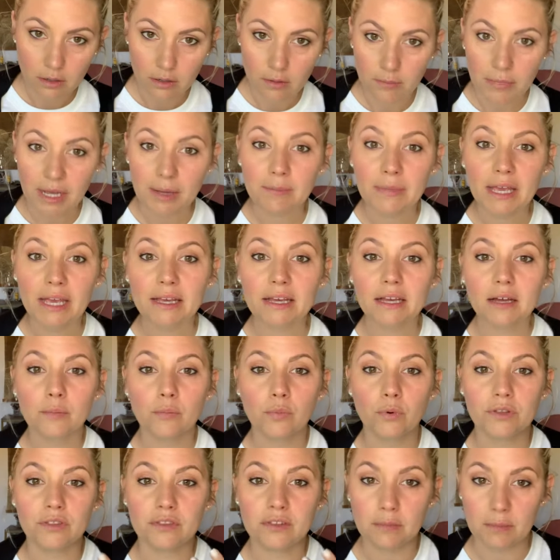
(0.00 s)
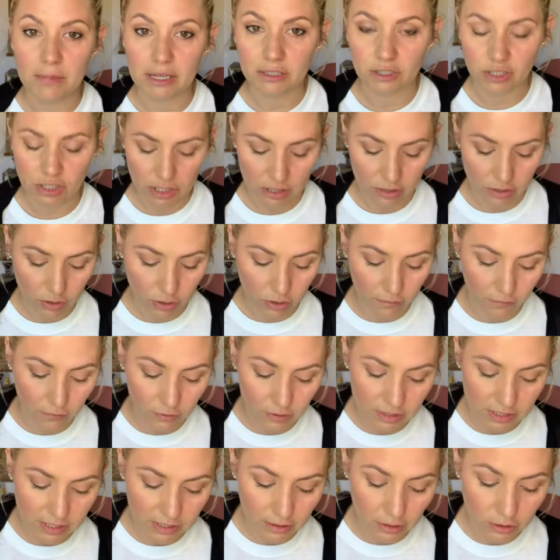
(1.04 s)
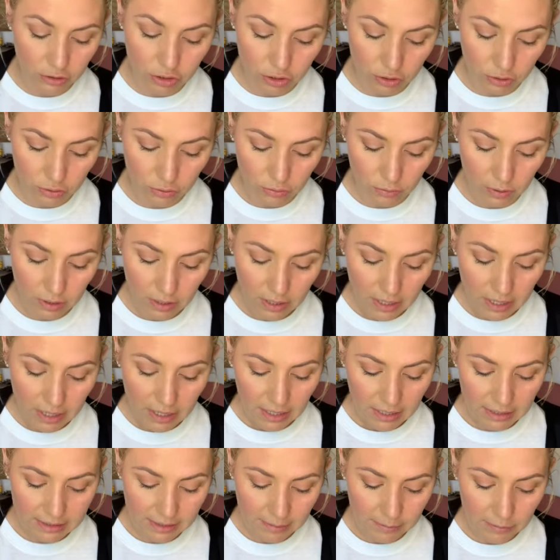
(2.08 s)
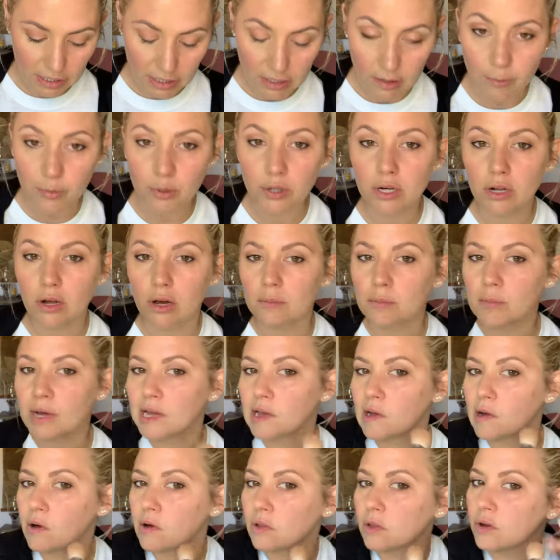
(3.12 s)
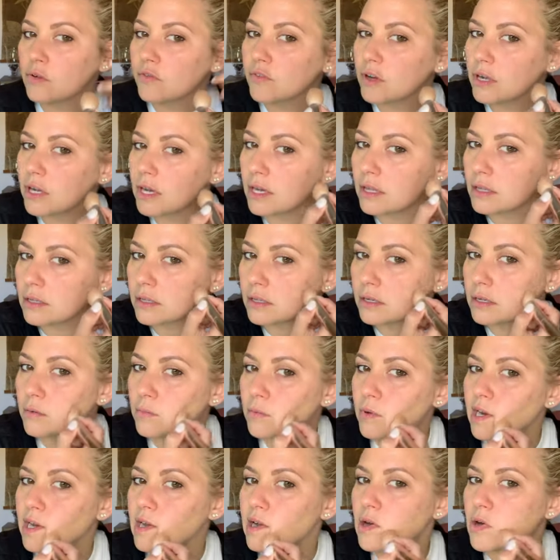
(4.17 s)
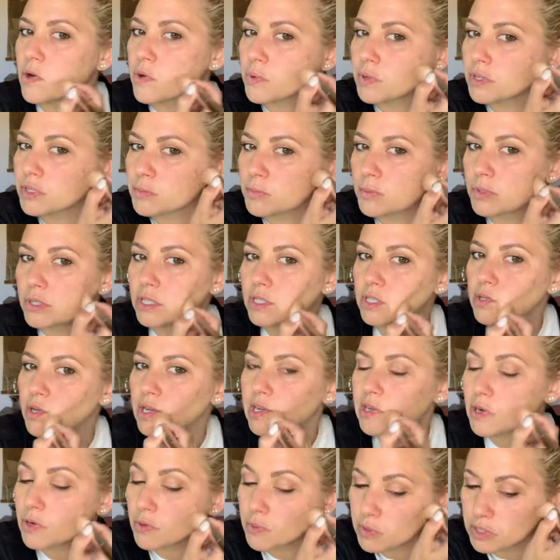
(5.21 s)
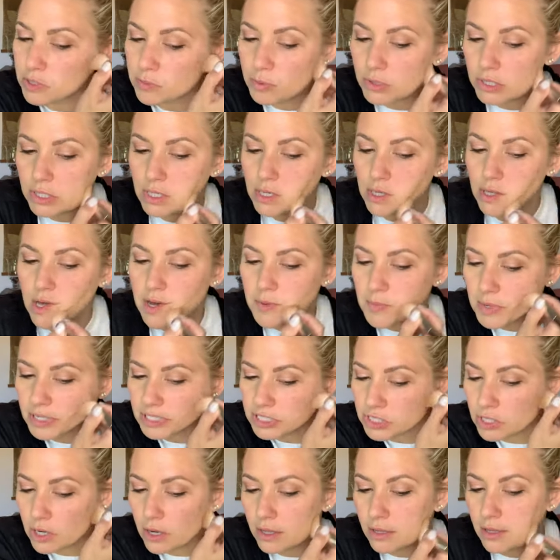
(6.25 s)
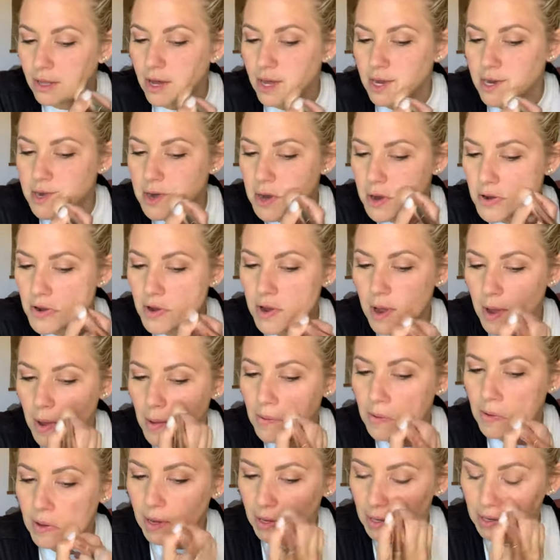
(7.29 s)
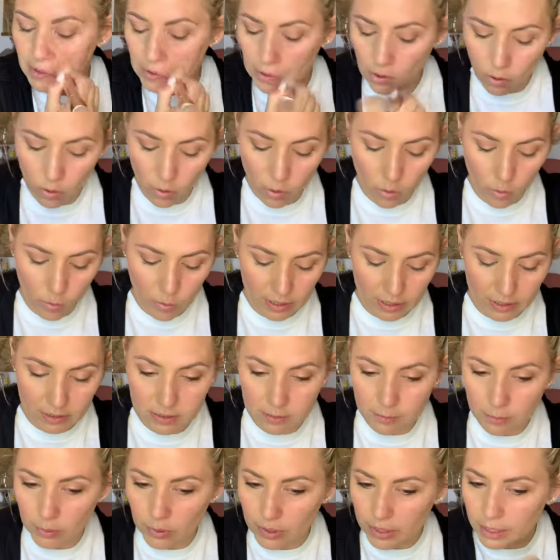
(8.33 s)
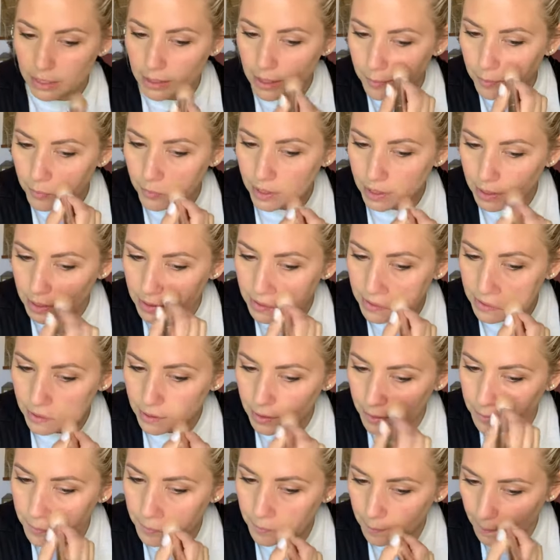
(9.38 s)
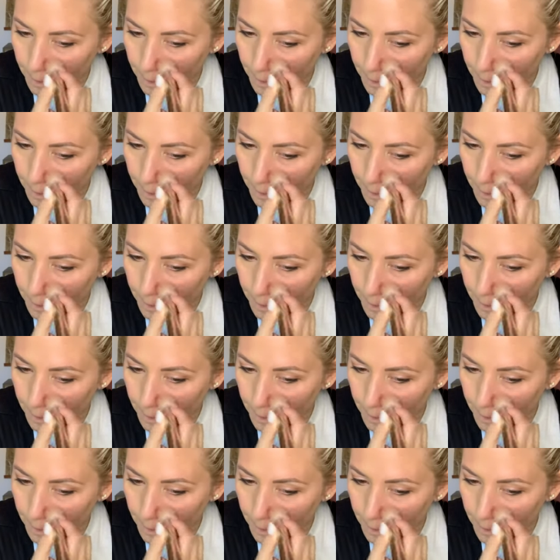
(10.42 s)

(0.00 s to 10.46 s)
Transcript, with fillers: my makeup with dimension. So the first thing I'll do is I'm gonna put on my all over color where I always put it. So I always put it along my jawline and I always bring it up right here.